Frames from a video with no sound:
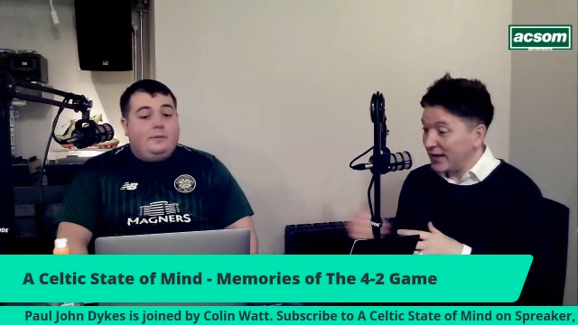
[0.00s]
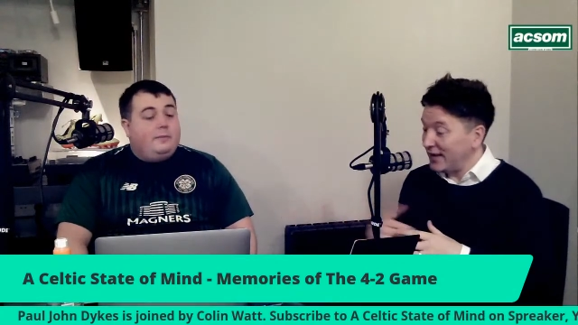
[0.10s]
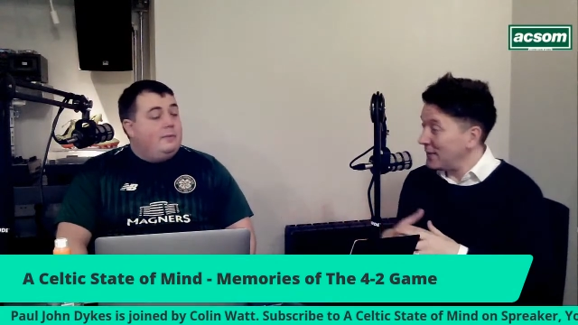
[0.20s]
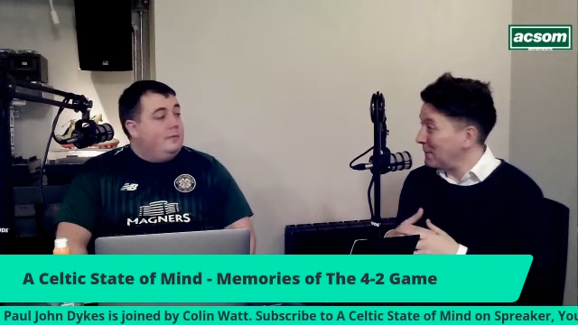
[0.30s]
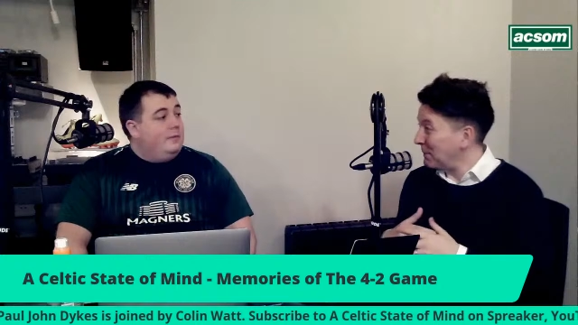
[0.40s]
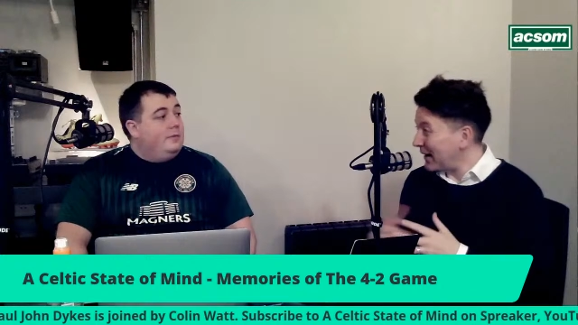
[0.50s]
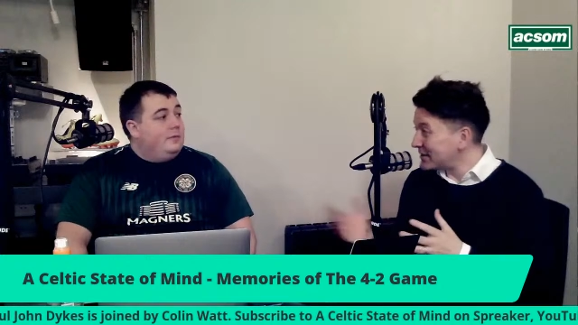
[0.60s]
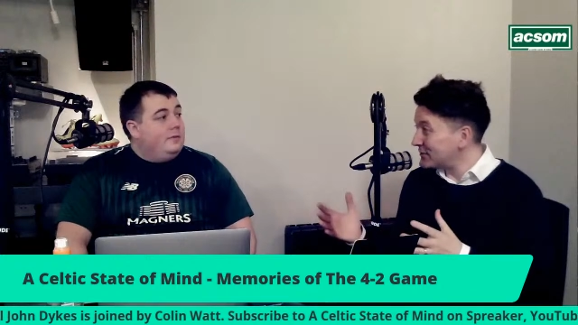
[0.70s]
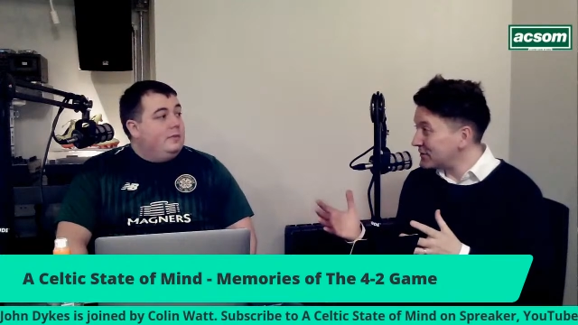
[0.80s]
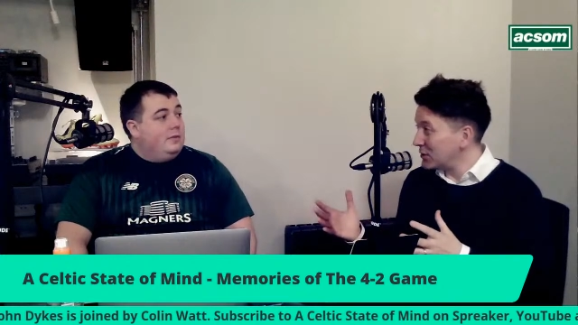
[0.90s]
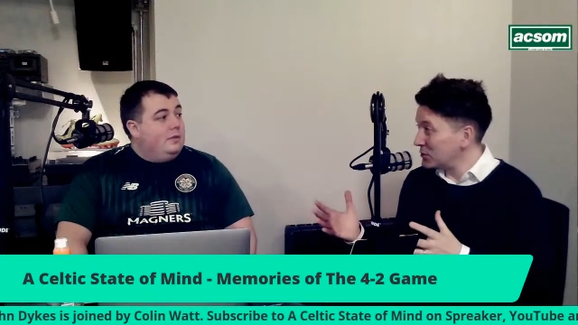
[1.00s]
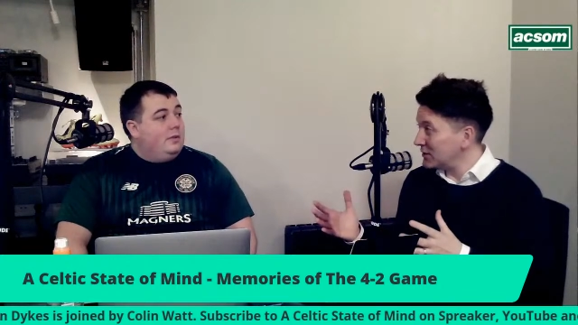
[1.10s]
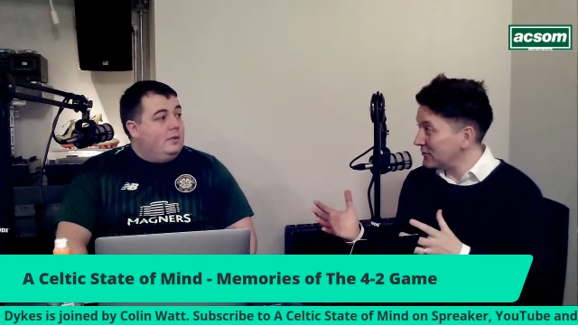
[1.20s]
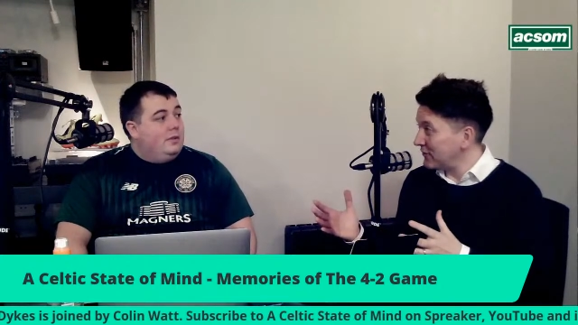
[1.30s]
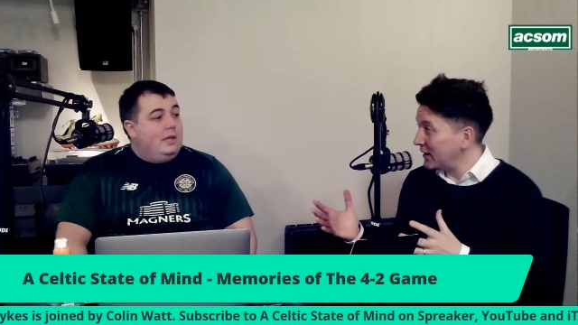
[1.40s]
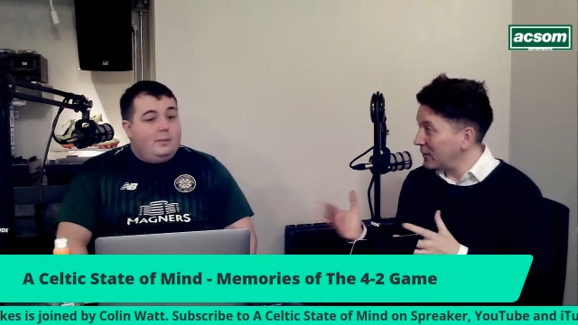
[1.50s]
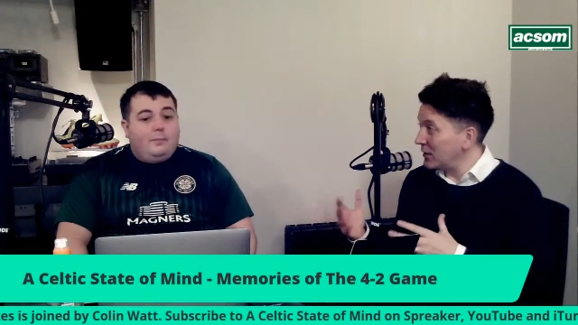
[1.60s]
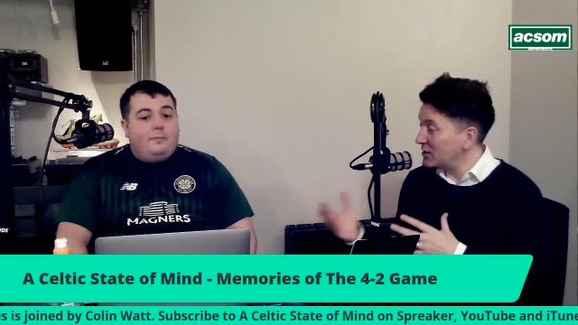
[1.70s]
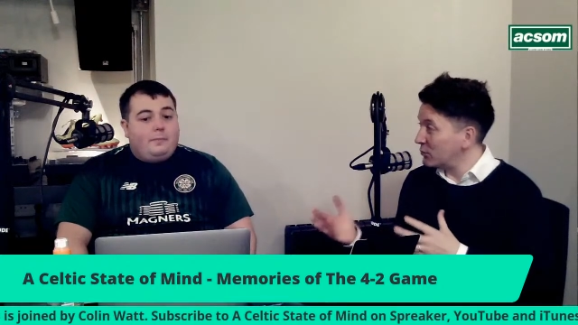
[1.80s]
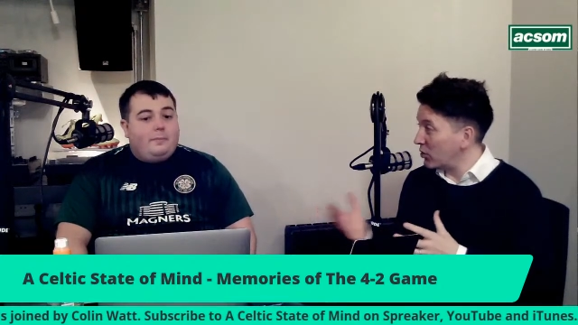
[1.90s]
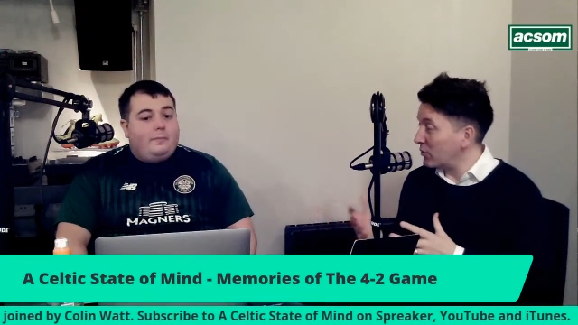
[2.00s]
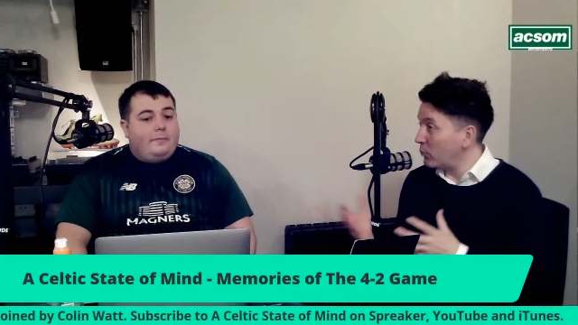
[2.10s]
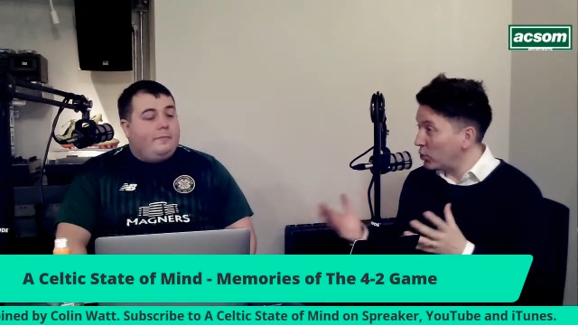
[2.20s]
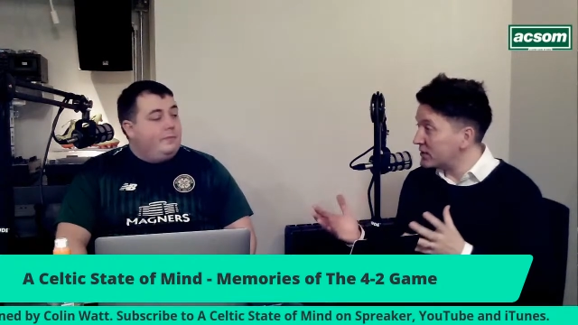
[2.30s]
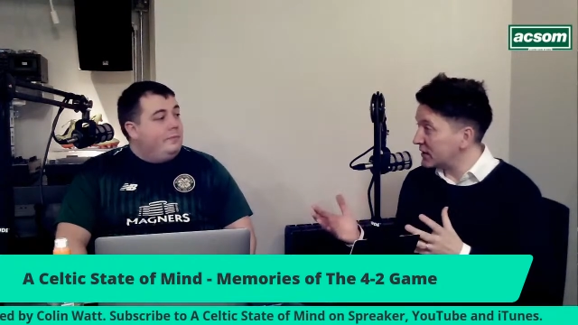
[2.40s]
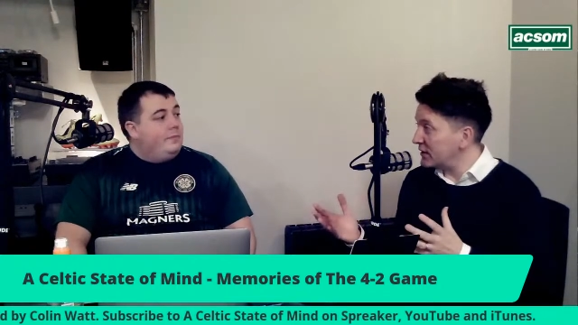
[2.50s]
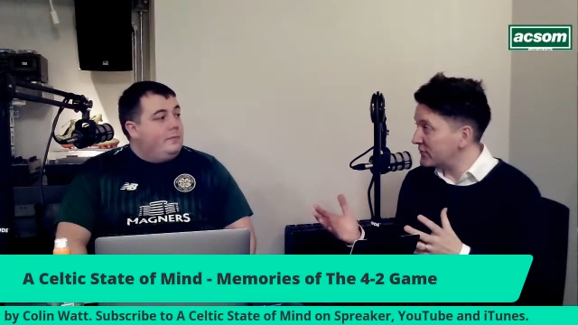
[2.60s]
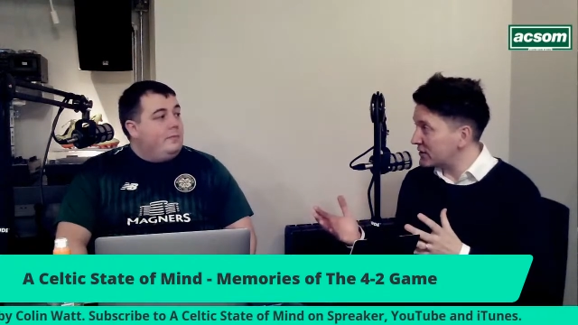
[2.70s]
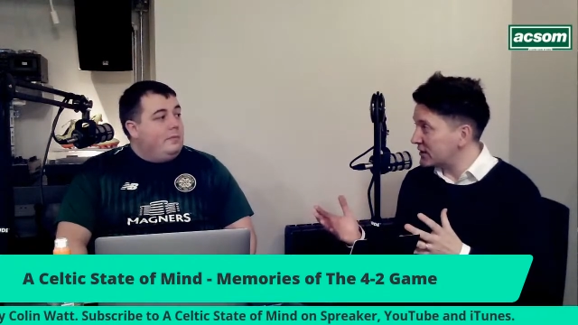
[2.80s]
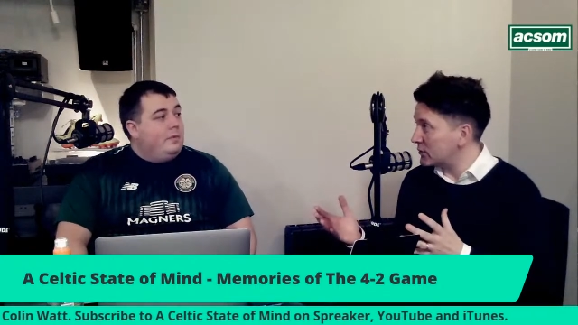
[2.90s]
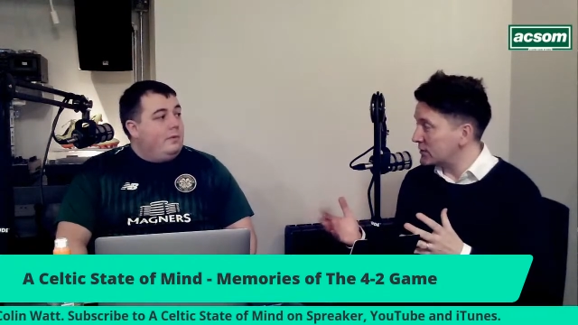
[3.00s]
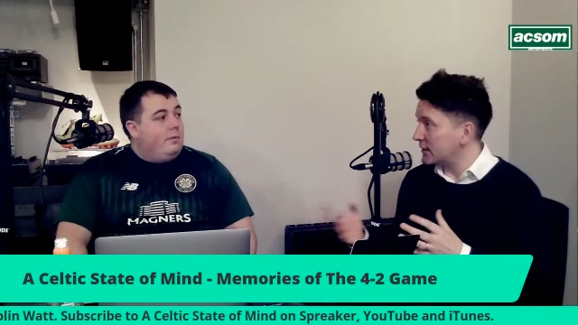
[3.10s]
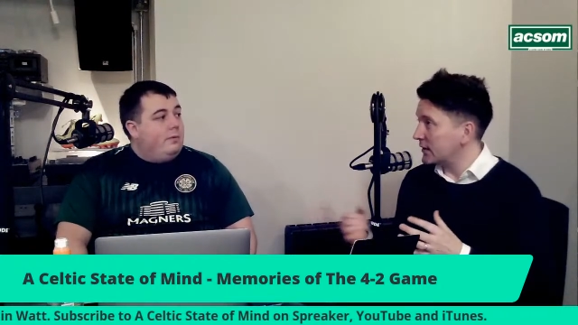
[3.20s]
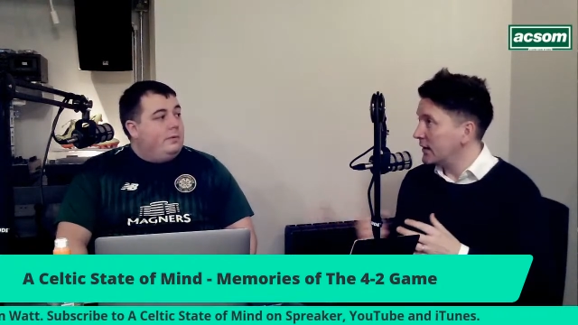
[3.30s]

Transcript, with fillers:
Speaker 1: again, massive Celtic fan. Yeah. Him and his brother both signed for Celtic.